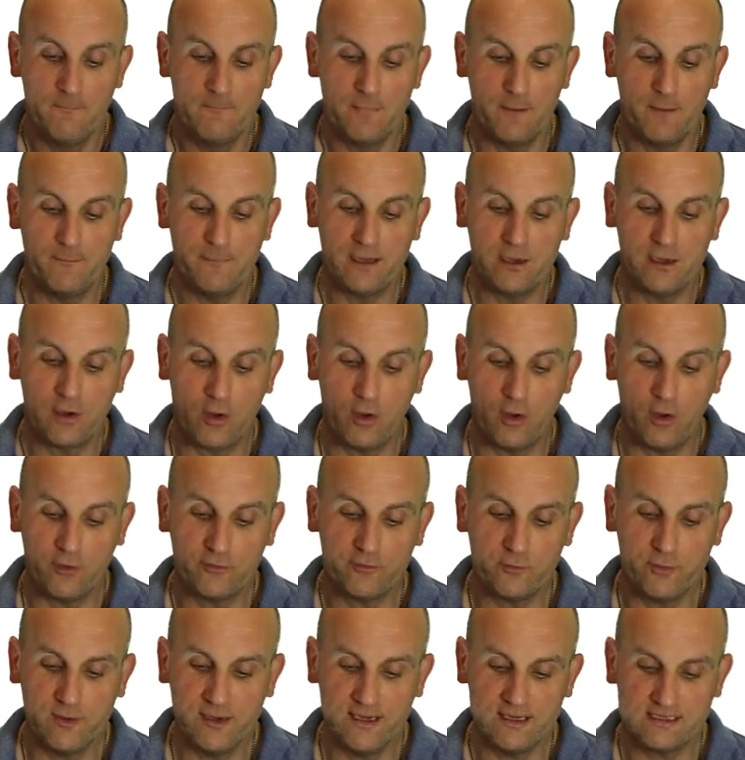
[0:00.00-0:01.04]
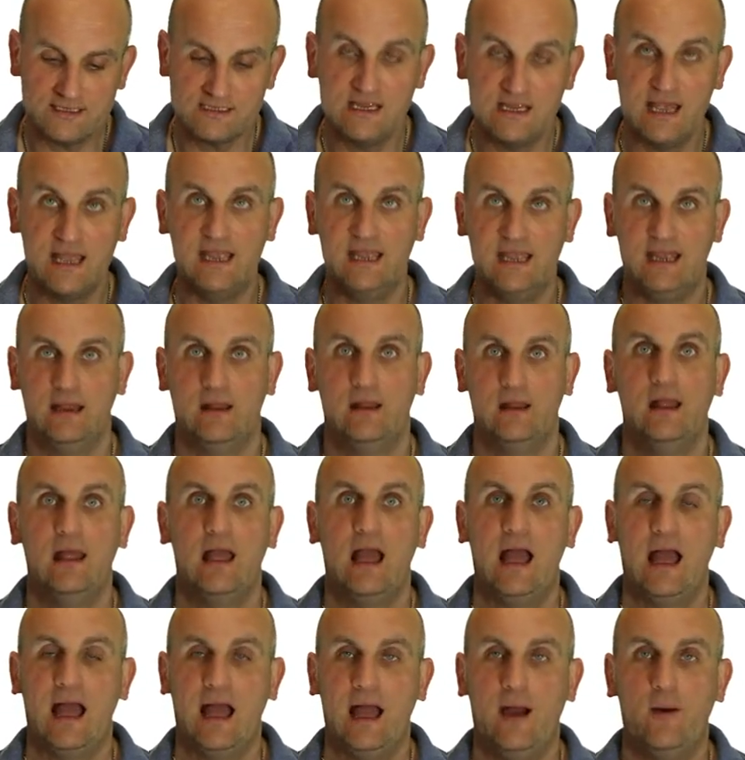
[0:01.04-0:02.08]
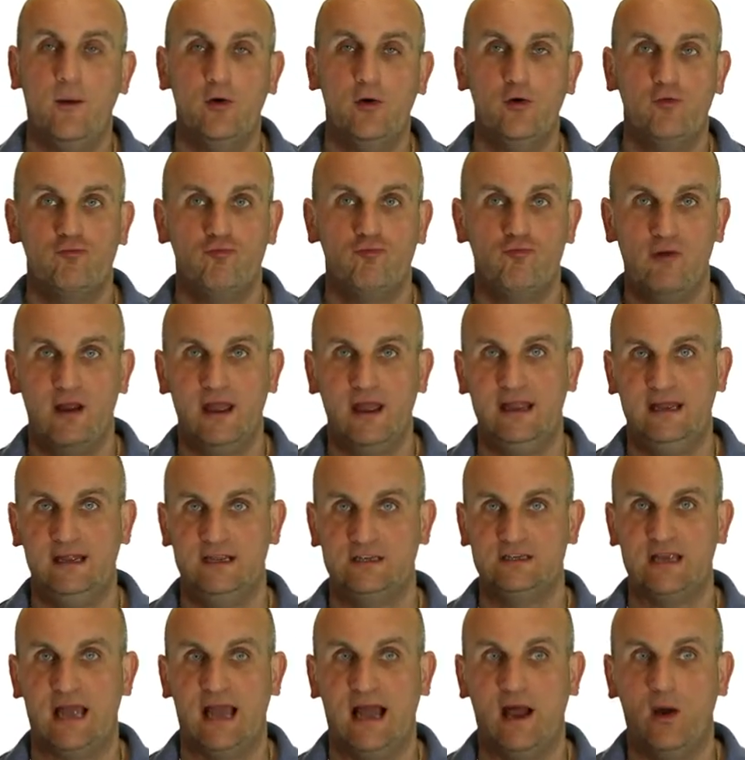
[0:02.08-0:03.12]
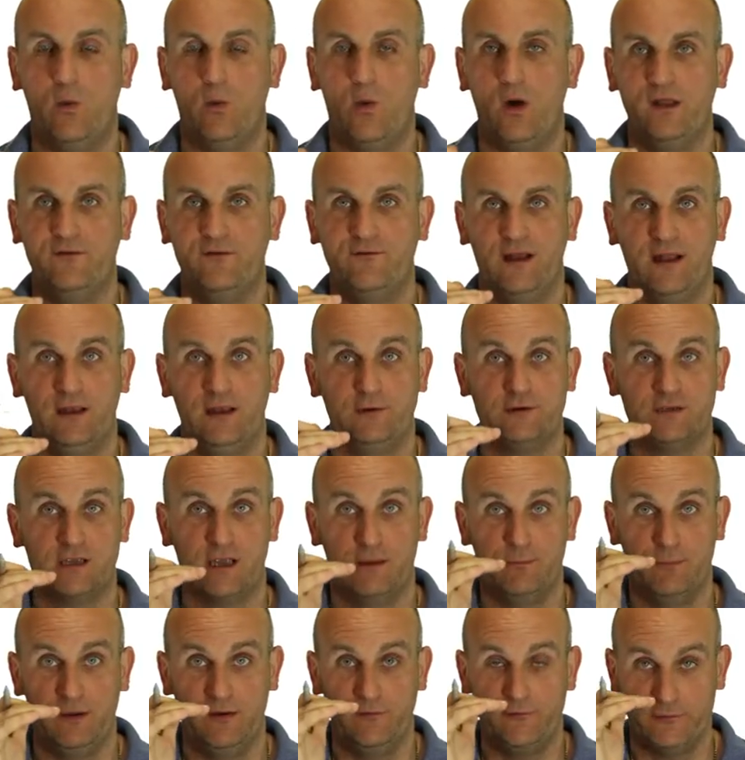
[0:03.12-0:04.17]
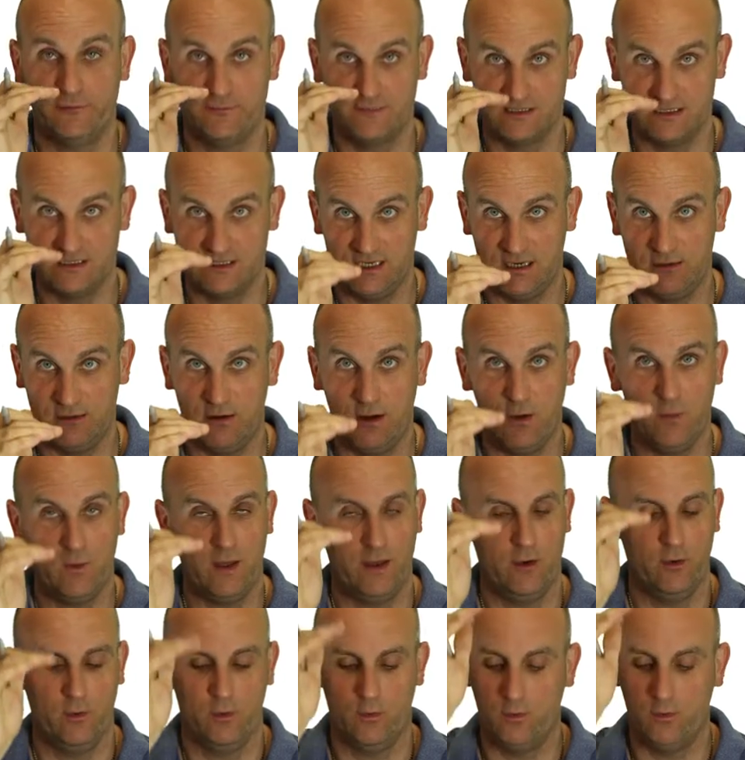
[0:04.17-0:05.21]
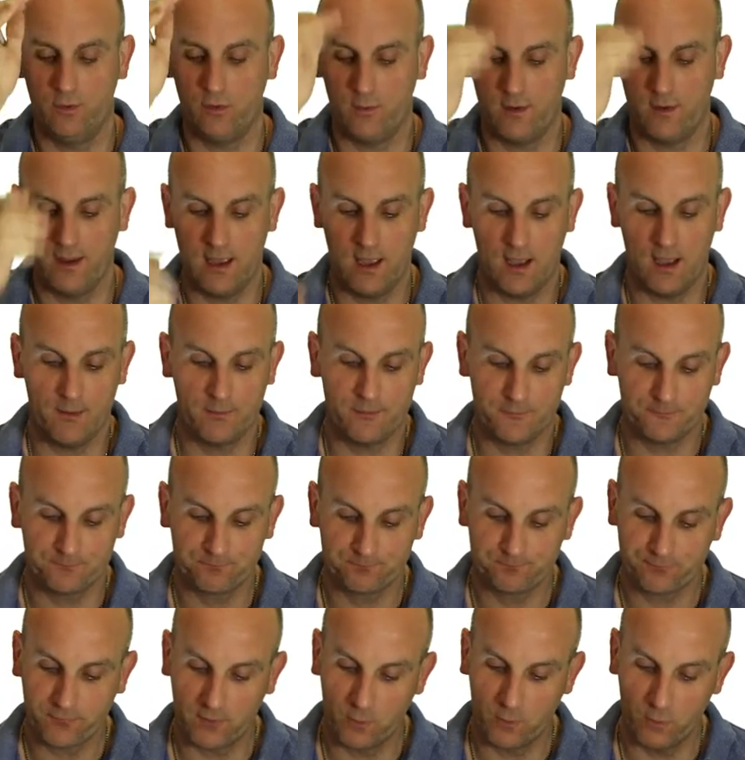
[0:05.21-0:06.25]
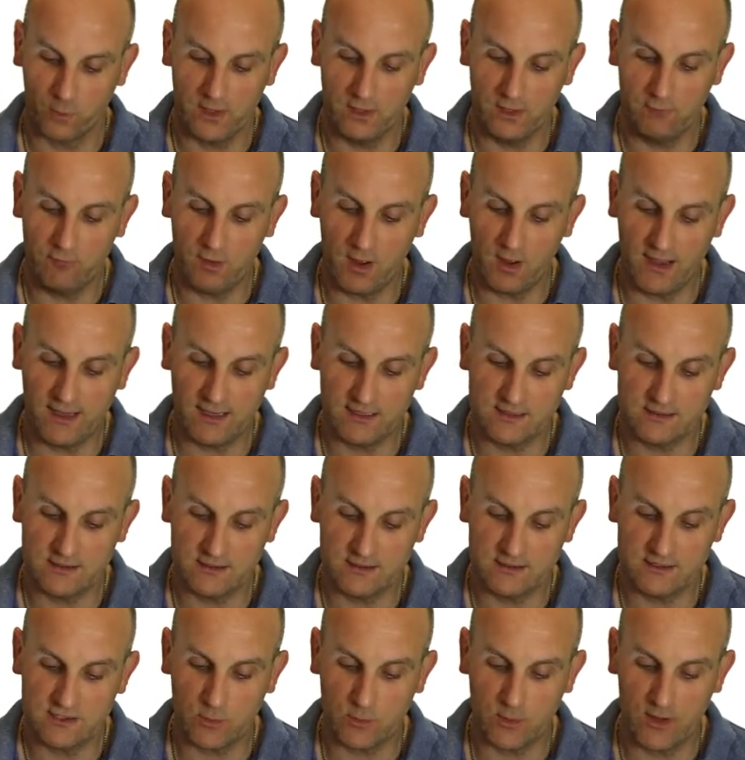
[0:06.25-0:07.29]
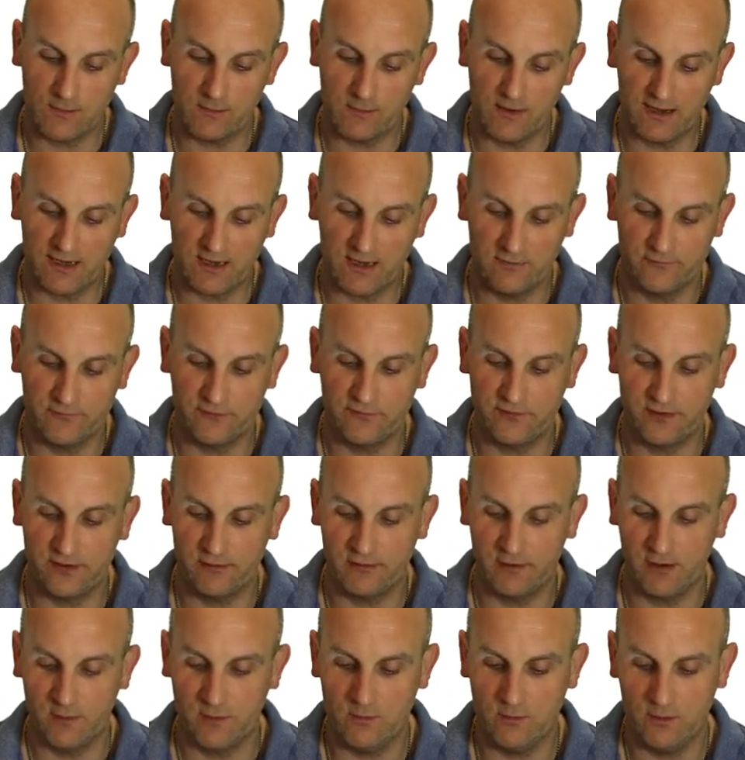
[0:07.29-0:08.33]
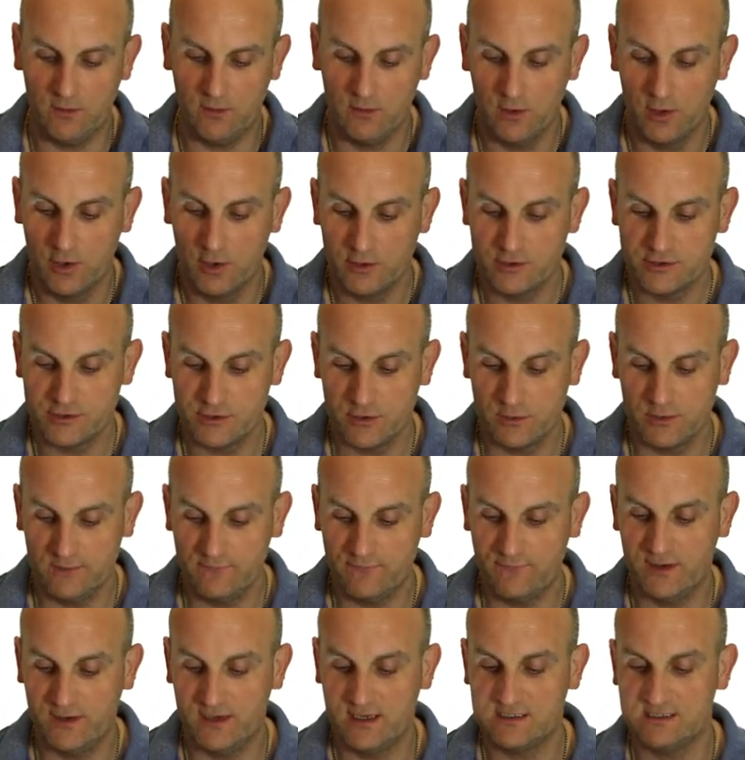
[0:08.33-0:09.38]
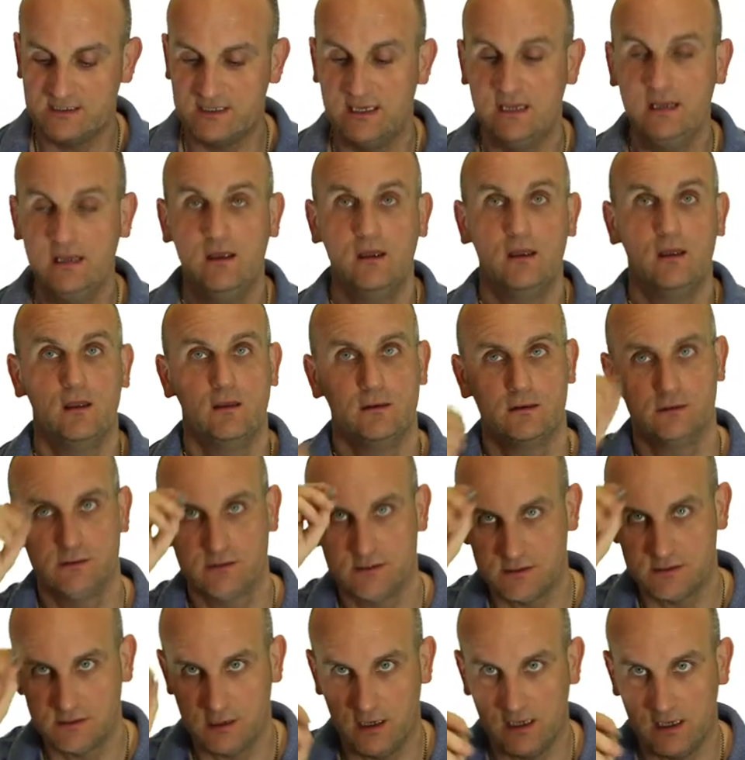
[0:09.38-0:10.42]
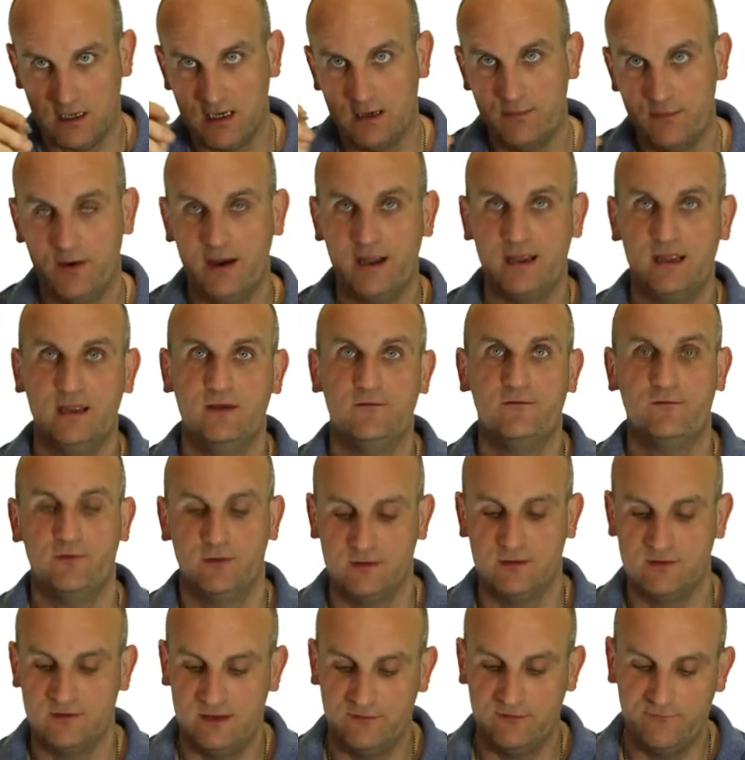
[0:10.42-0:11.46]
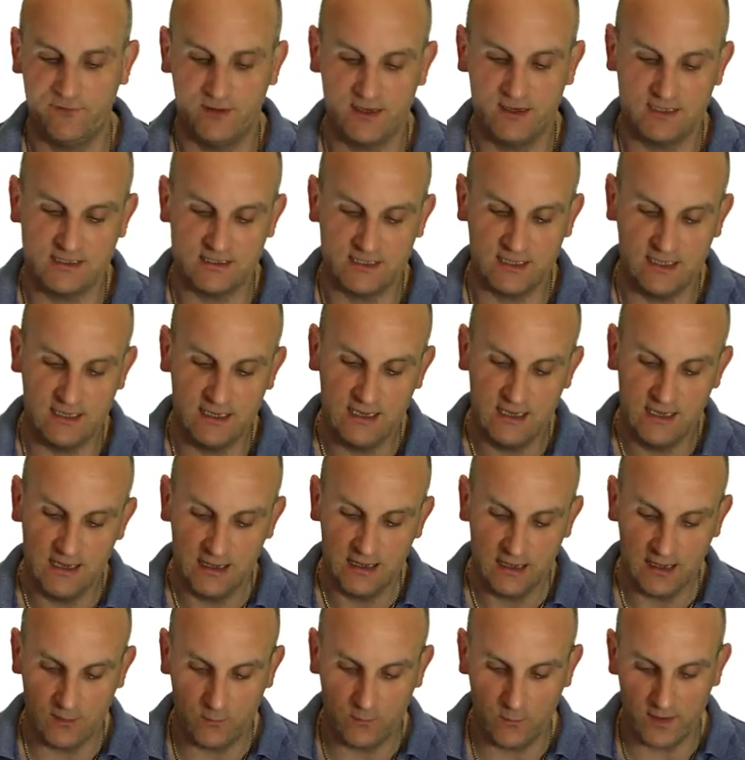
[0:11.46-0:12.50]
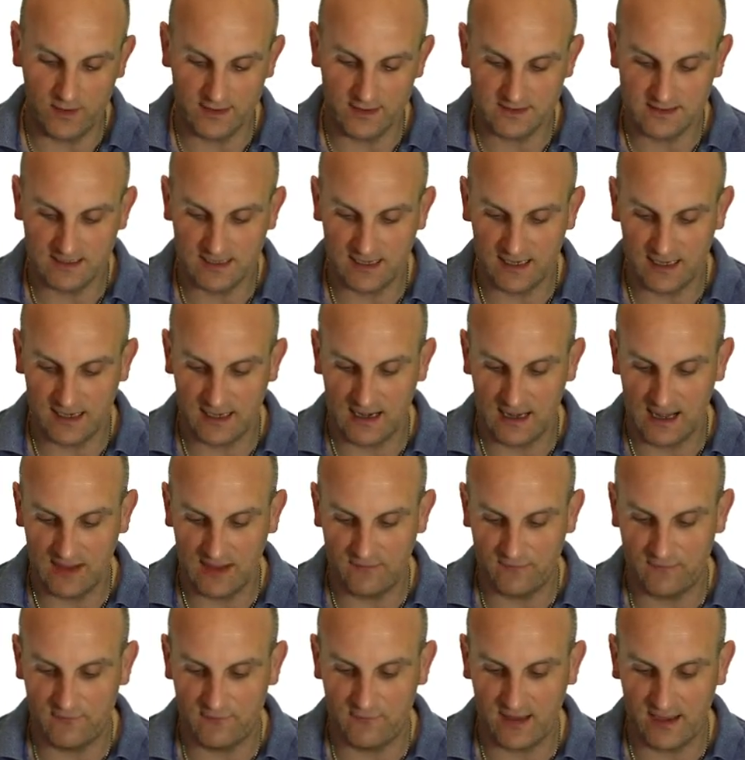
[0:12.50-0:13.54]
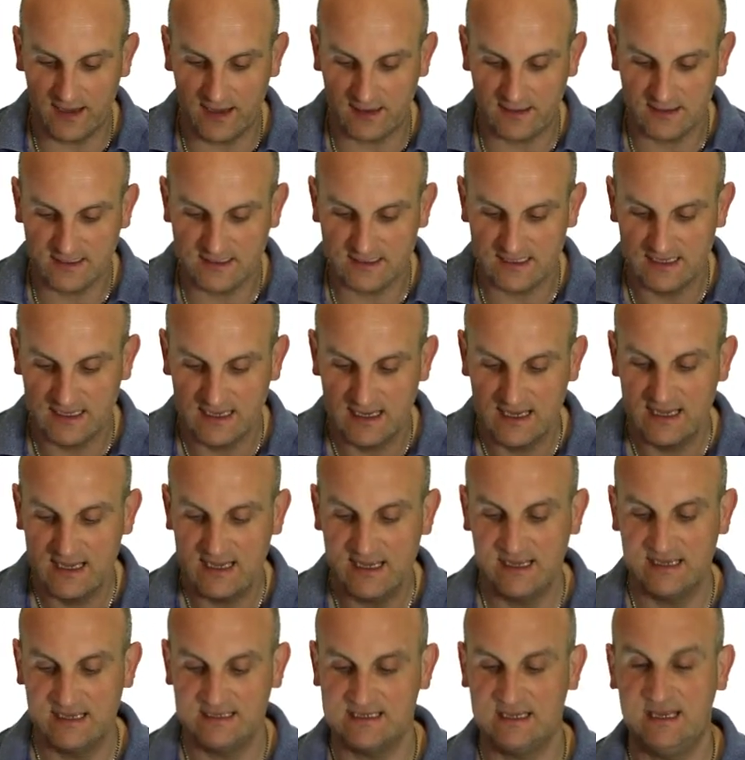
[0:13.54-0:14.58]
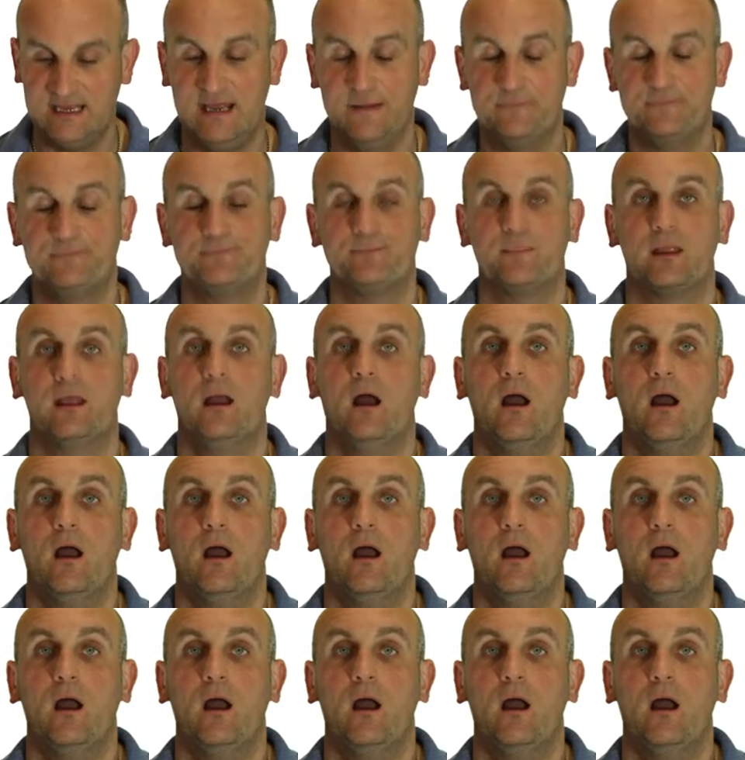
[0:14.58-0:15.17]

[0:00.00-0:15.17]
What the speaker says: But because we're saying our range, our y values can be from zero and all the way up, we write the square bracket of zero to infinity, circular bracket for the infinity, and once again, f of x is in.